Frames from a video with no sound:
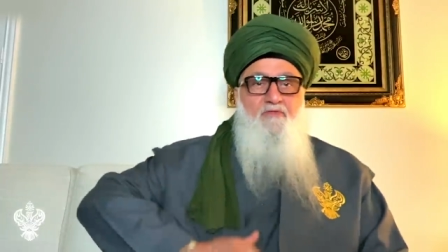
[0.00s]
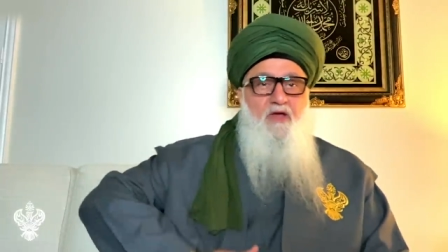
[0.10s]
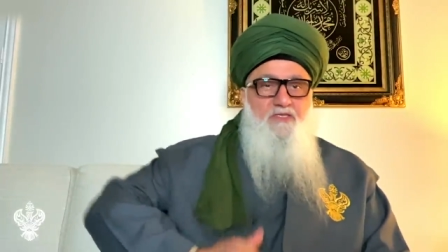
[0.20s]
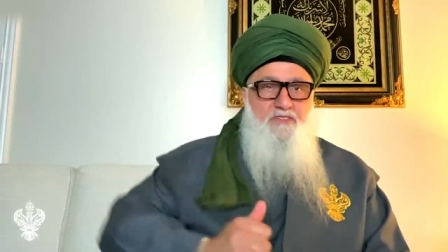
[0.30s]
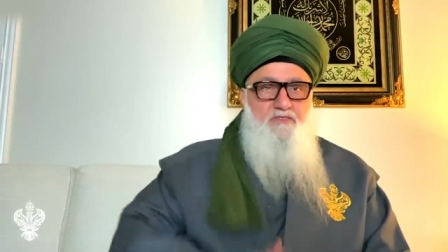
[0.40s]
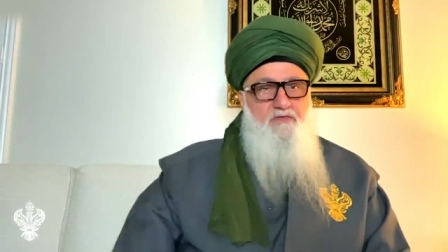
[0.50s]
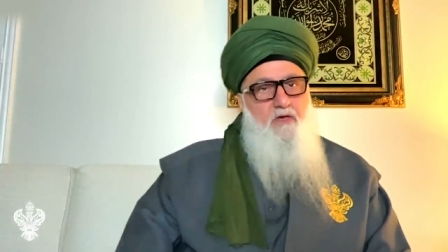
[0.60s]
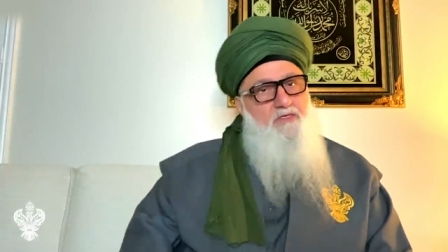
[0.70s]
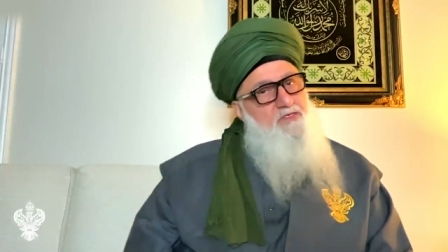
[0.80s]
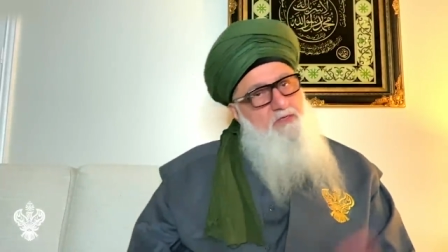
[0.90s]
for us
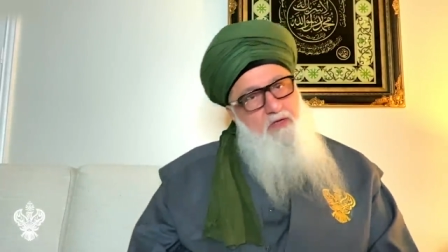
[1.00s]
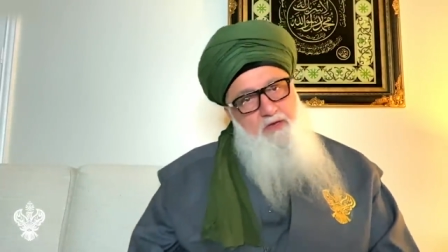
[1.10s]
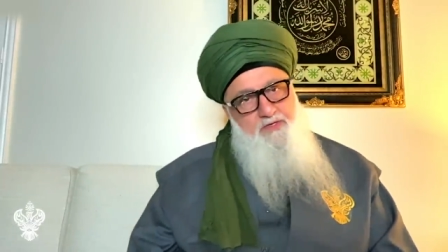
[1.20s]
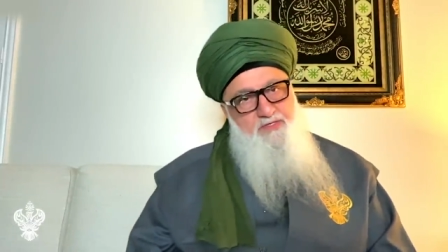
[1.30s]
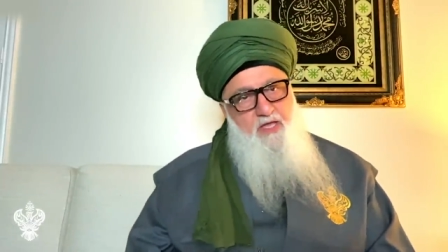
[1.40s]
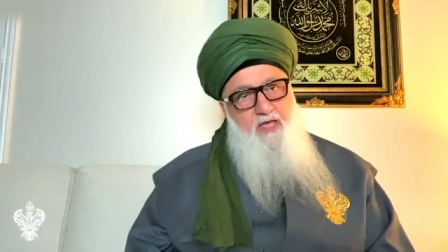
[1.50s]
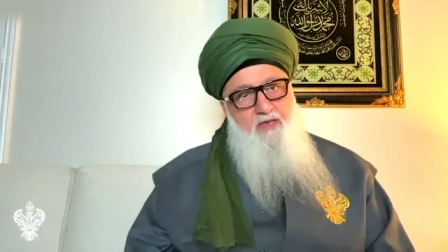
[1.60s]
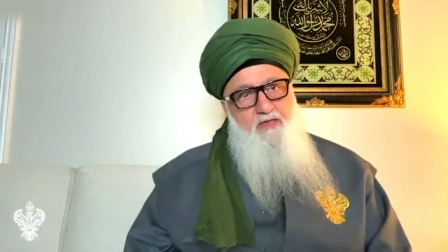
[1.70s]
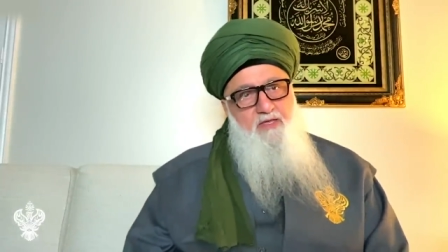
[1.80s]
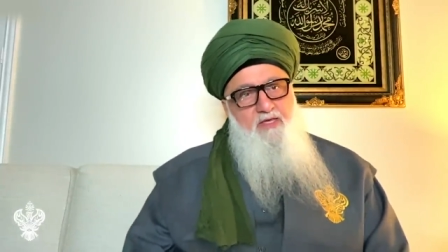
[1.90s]
to just
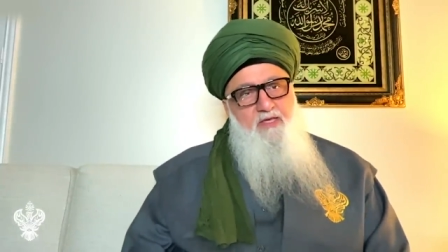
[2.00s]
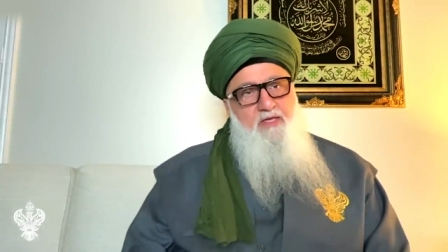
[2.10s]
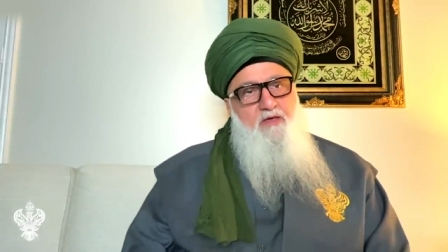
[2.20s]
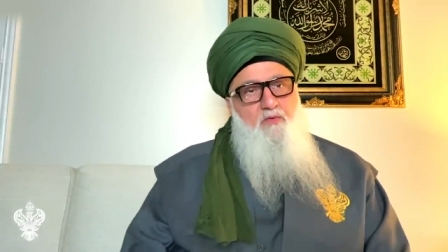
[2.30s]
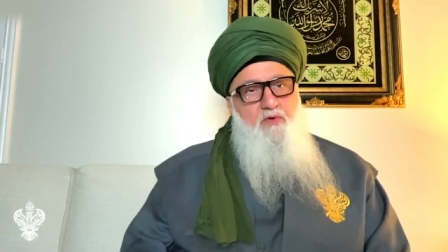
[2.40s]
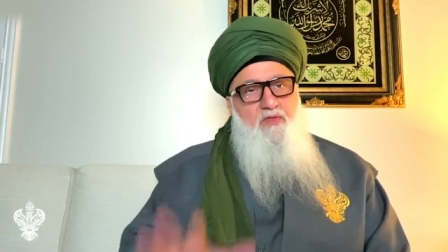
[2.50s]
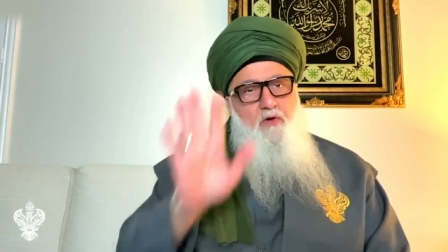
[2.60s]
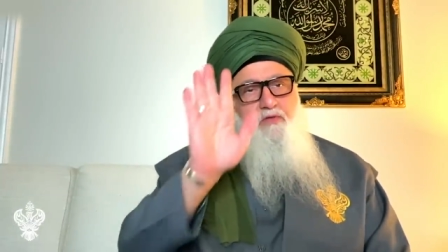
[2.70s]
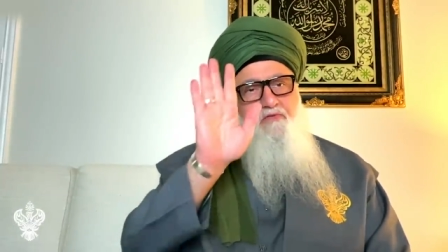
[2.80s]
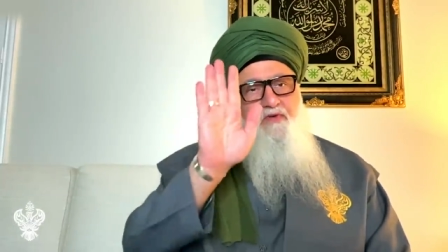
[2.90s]
understand where the
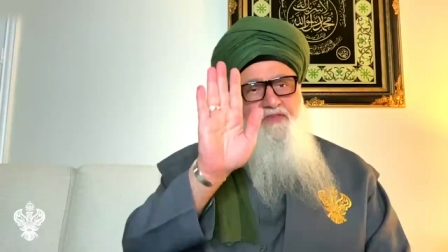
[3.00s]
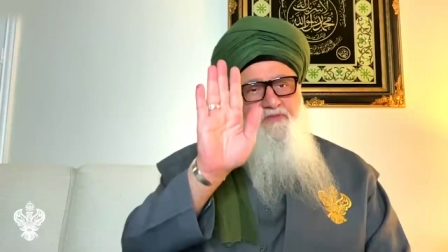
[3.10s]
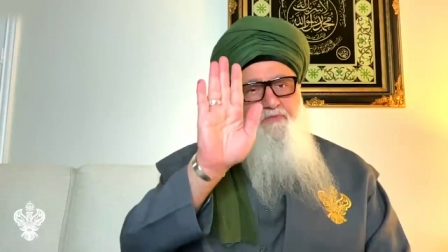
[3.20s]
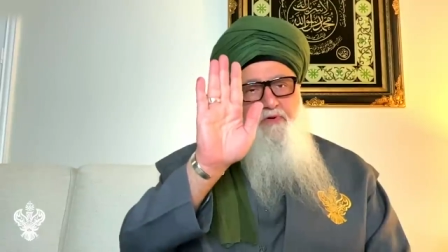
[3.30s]
holy face